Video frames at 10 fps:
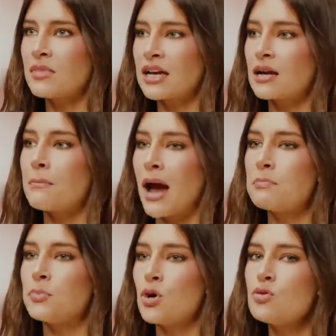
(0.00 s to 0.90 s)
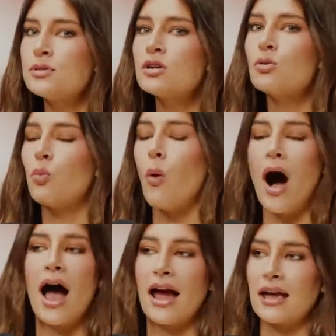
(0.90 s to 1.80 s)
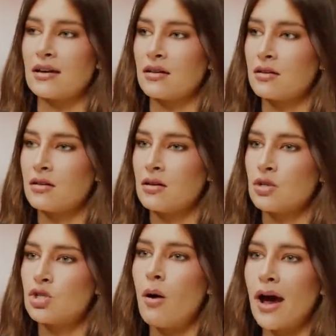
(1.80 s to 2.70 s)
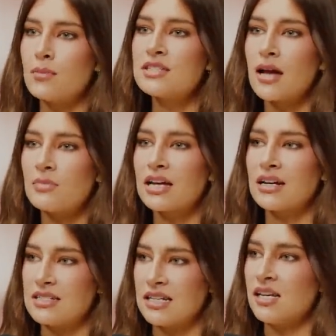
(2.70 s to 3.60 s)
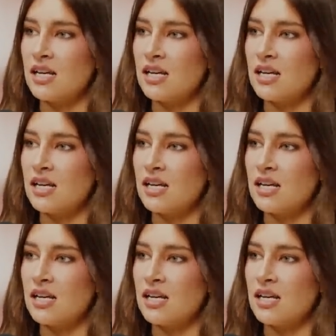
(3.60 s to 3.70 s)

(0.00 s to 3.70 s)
like, my boobs are wide. They're so great. I would say I'm like a D.